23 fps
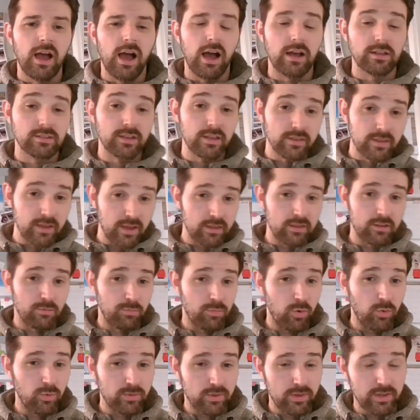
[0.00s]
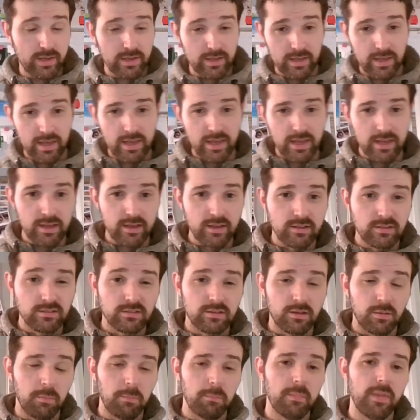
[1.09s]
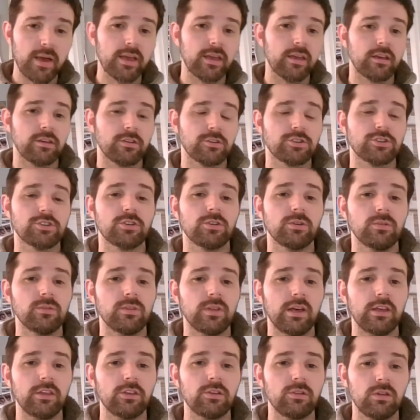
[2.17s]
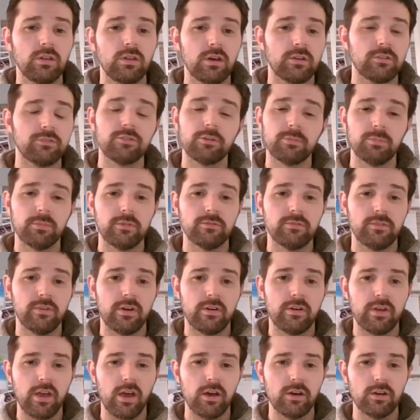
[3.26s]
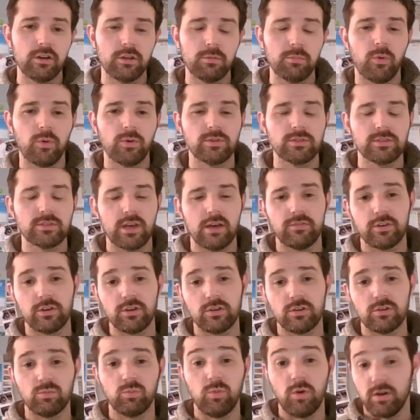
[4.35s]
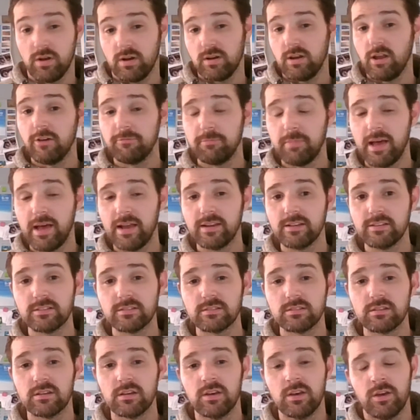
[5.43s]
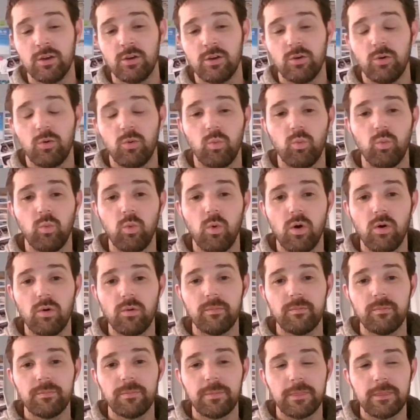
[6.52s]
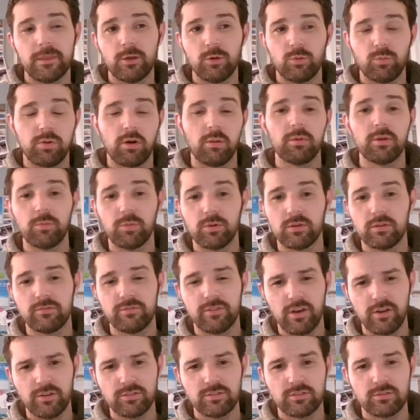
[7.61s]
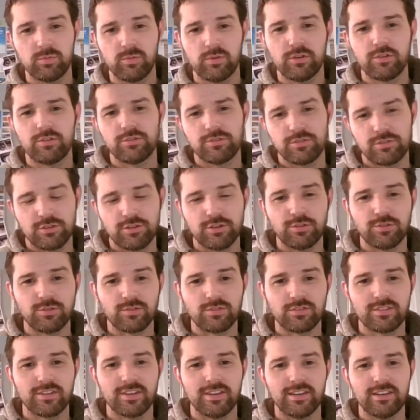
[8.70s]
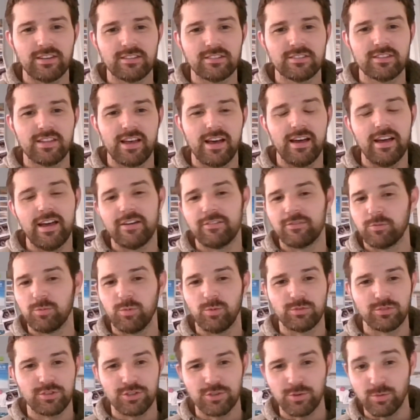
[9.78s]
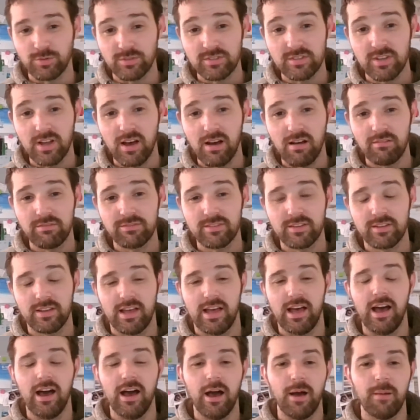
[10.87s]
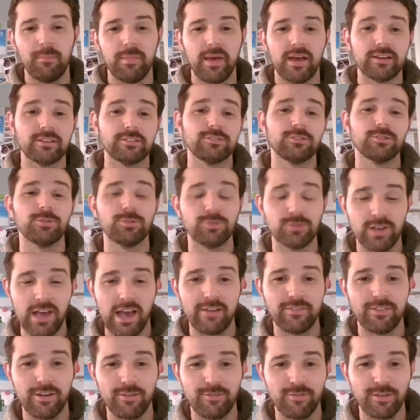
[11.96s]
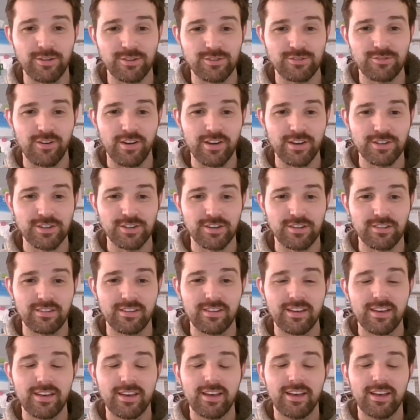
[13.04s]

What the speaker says: I'd say the other important thing is making sure that you learn from a very early point to have a good work-life balance. What you probably will have noticed when you're a student is that everyone's short-staffed, and as soon as you have that registration,